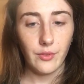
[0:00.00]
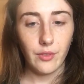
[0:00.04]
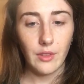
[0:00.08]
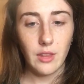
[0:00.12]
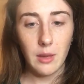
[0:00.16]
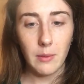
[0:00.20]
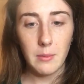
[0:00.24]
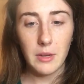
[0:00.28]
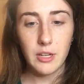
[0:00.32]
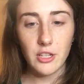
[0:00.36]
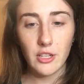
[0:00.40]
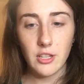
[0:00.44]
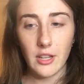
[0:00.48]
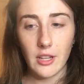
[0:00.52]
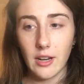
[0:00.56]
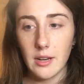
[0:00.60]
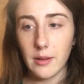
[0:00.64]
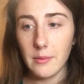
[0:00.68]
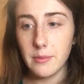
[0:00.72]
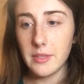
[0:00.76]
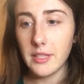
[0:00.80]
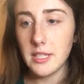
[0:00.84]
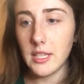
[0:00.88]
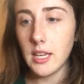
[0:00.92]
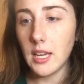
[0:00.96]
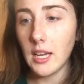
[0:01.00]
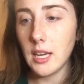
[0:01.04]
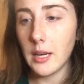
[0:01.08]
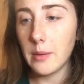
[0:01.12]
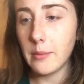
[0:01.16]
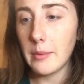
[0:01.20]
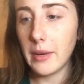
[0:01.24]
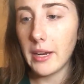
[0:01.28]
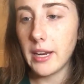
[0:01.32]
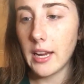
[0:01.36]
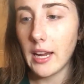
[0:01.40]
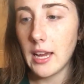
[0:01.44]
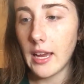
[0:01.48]
image that I'm seeing in
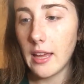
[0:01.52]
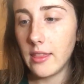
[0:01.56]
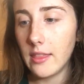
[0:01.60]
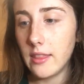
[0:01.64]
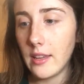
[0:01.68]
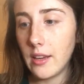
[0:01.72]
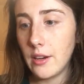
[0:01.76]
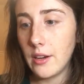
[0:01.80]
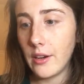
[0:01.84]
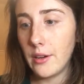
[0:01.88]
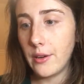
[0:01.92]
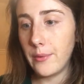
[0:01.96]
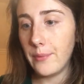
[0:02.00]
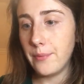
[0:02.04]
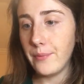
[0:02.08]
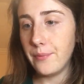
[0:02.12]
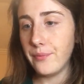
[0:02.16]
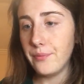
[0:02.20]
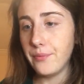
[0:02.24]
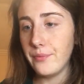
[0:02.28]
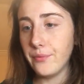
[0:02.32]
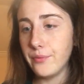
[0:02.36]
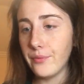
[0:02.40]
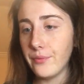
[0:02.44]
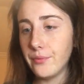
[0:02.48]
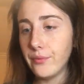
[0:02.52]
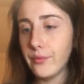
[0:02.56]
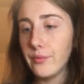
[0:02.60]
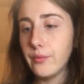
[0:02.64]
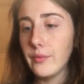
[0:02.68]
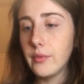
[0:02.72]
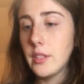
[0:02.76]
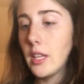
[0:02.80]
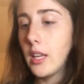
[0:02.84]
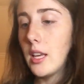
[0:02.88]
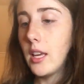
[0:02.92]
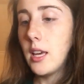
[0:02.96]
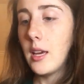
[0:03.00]
my head there.
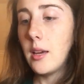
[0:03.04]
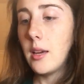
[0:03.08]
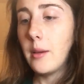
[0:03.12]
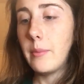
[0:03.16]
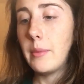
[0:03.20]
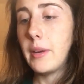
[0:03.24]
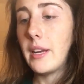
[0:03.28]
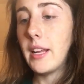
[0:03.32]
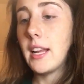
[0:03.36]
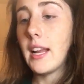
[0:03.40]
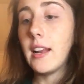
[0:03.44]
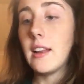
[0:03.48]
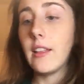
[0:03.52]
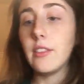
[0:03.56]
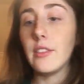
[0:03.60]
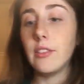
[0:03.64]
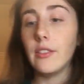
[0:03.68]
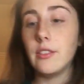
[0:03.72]
But again,